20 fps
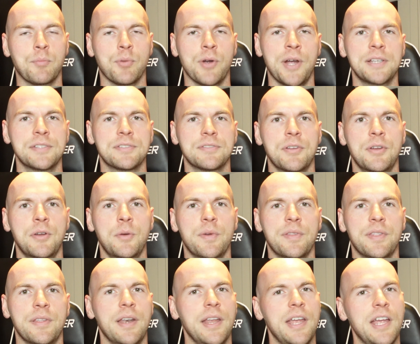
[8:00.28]
breaks through
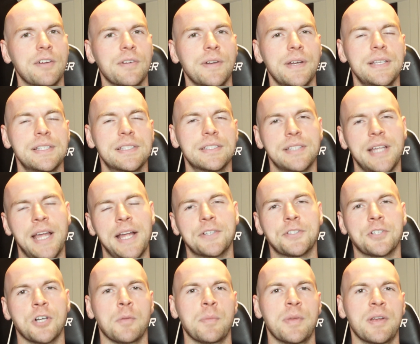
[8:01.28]
with an eerie,
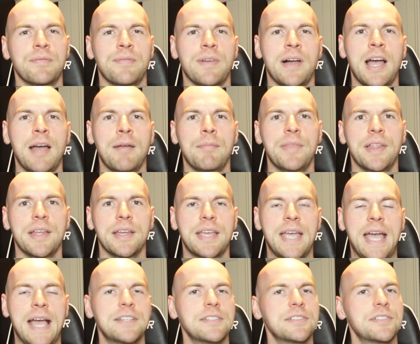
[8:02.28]
snake-charming vibe that
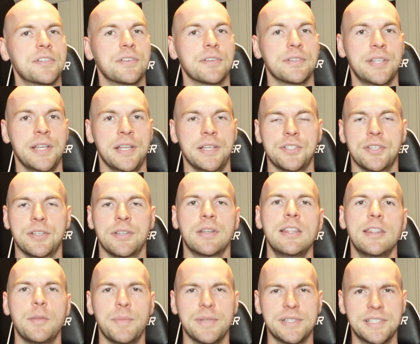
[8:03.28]
catches your attention.
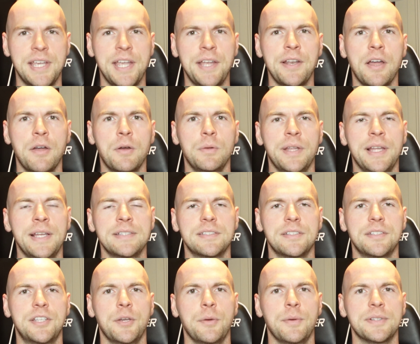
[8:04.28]
The Mosquito leans
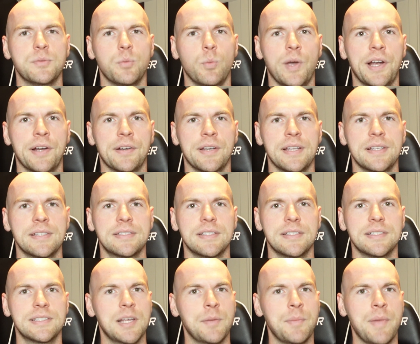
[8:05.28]
into its weirdness,
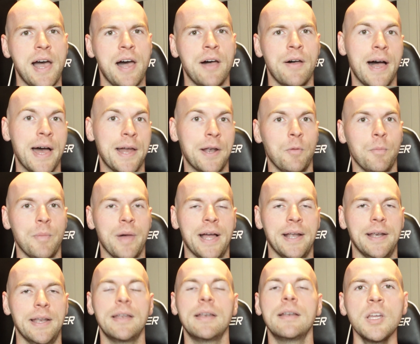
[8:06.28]
and somehow I don't
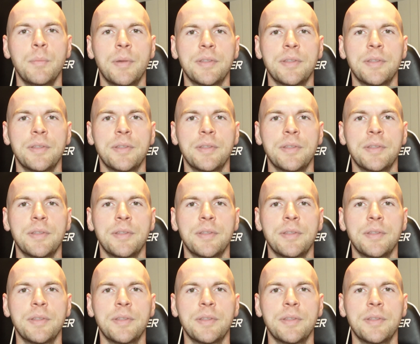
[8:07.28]
mind it.